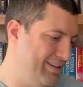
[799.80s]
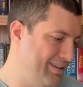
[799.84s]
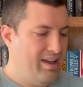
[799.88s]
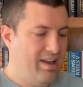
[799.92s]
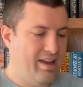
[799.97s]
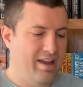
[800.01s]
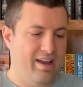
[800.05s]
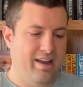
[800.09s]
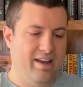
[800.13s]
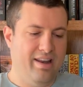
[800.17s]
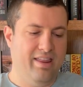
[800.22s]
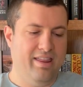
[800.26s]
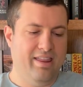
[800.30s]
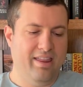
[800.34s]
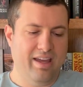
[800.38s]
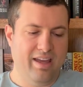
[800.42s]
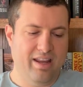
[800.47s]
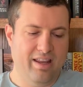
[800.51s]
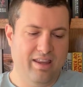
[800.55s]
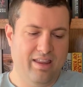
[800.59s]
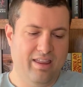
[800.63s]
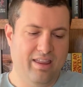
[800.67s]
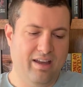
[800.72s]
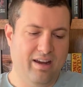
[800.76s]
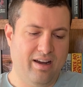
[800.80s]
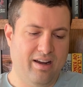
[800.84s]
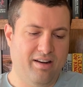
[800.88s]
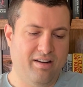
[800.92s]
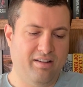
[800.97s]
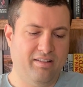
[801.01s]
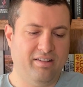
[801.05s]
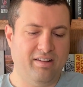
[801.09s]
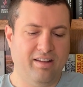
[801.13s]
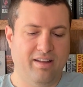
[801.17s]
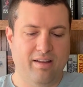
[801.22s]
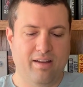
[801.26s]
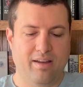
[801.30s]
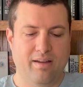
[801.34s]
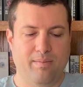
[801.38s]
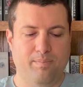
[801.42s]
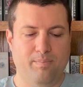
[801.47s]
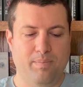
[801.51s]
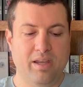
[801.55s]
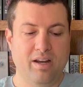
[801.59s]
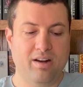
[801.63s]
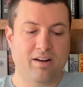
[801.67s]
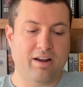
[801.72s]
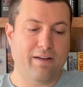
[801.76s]
And then there's
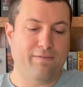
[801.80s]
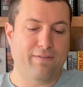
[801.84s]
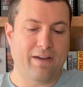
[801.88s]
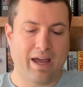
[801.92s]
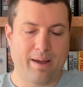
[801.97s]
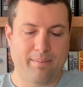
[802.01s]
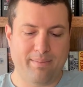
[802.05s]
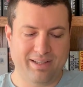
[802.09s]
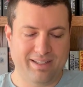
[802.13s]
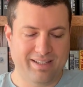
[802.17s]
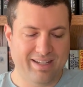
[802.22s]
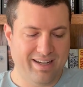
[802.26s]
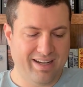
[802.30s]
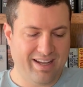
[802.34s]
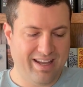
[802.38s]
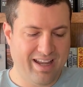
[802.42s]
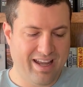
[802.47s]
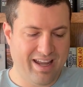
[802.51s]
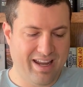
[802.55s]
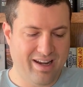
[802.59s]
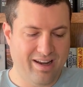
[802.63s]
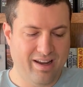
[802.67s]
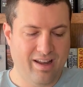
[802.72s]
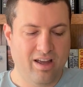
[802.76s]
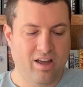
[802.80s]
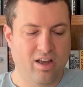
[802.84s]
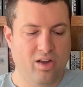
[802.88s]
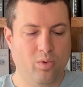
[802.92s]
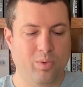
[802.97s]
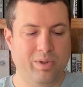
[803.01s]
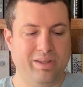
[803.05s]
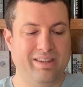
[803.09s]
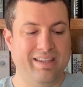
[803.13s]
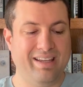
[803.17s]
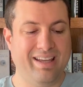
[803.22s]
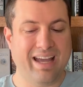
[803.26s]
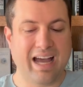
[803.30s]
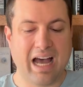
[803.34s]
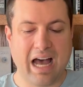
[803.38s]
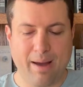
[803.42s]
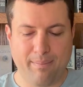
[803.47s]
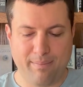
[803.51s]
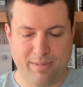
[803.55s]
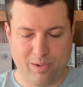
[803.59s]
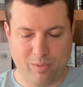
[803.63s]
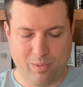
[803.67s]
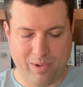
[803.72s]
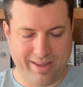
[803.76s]
Peter F. Hamilton again with the
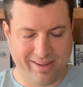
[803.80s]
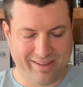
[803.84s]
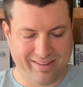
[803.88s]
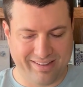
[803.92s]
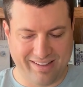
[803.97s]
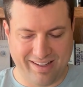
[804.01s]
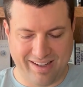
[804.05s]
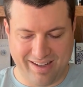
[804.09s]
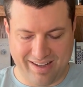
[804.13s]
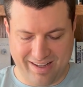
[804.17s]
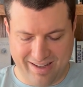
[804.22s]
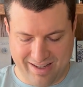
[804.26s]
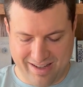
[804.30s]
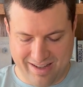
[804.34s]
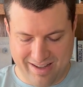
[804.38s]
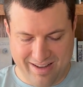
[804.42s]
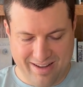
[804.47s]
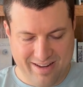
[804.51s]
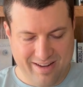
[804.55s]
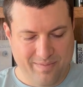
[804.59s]
Commonwealth Saga.